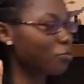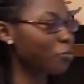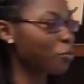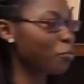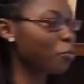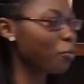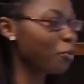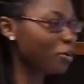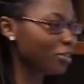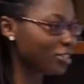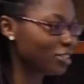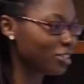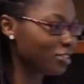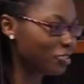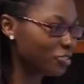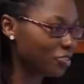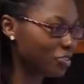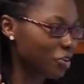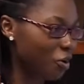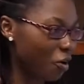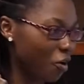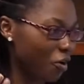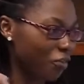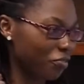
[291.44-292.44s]

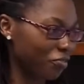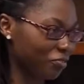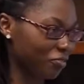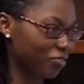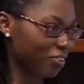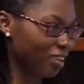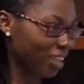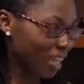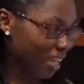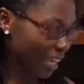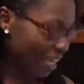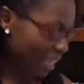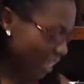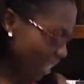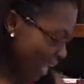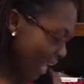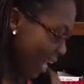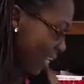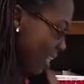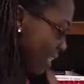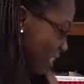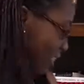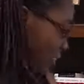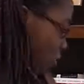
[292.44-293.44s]
repository of
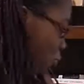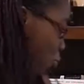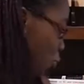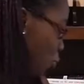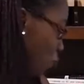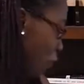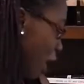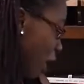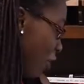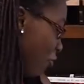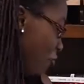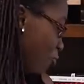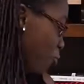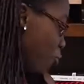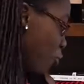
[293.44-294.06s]
knowledge. So we have